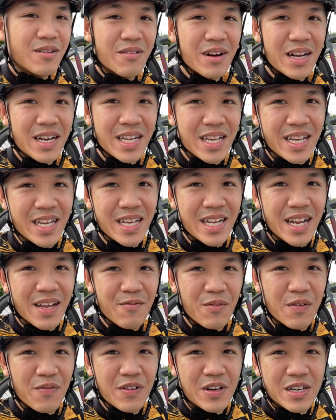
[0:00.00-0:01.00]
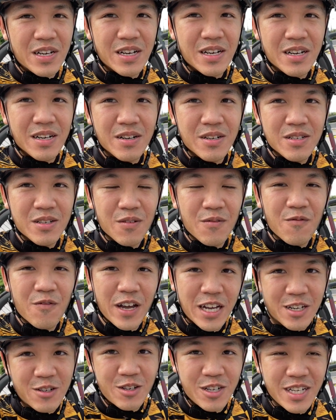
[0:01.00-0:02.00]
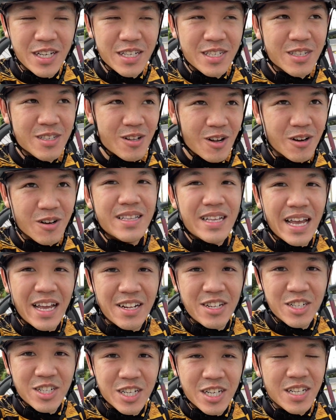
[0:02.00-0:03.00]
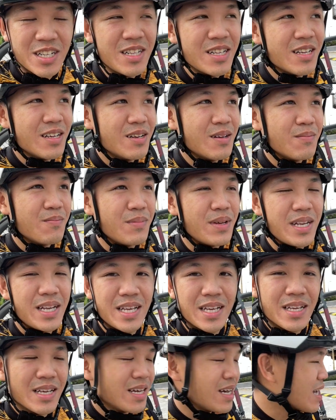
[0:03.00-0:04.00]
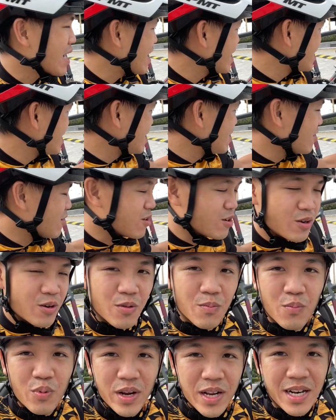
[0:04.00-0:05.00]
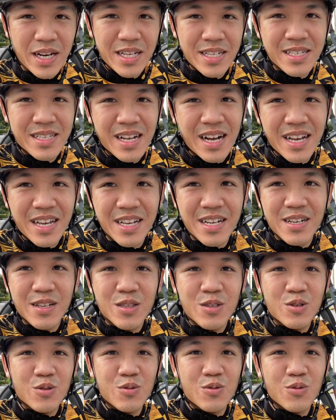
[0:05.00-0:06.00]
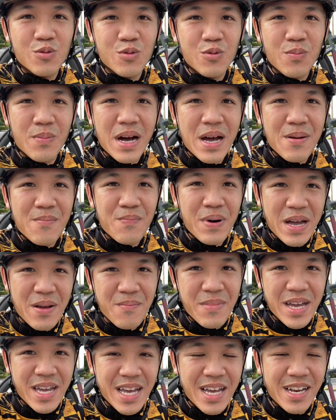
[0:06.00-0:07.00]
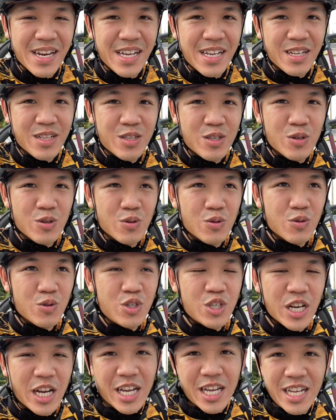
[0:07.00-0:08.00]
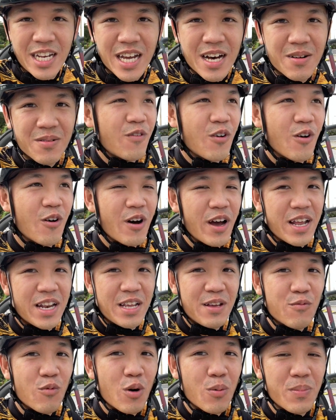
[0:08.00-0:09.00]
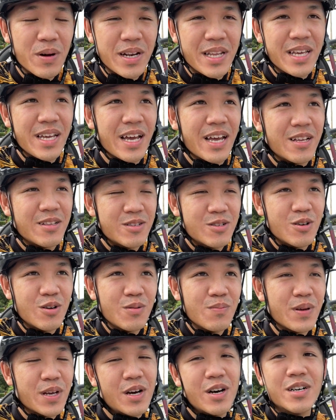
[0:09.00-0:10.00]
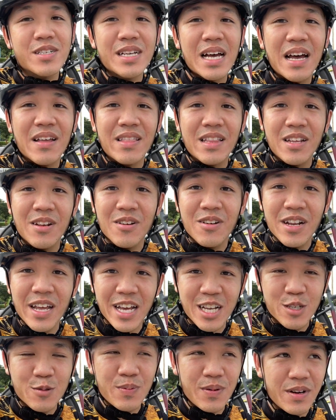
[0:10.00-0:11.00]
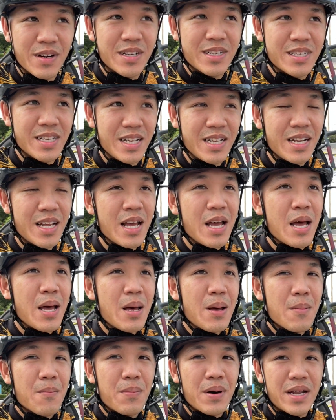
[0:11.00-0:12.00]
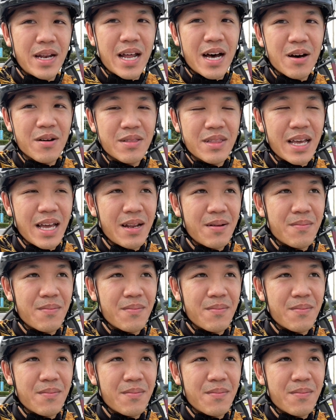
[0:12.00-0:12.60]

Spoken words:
running it with a factory stock tension, meaning I did not bring this tire to my bike mechanic to check it out for any wobbling and so, because I did not experience it. But now that